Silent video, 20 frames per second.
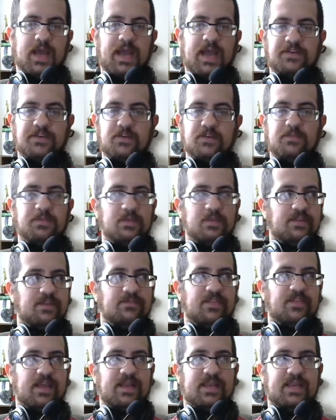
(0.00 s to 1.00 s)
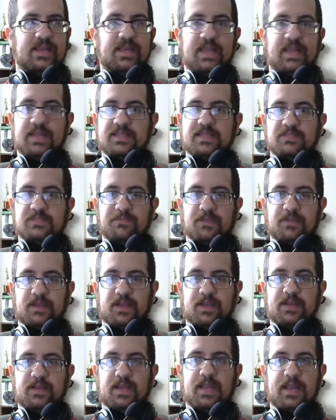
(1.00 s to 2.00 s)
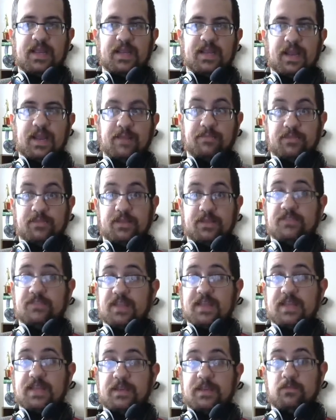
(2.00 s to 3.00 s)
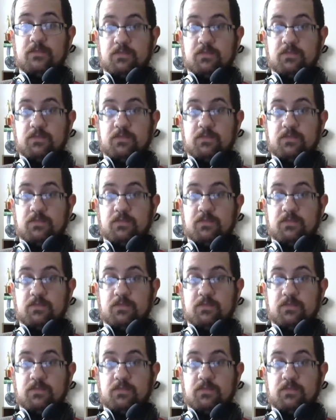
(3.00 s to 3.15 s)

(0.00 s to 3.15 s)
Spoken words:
I do believe that he had this plan, and I believe that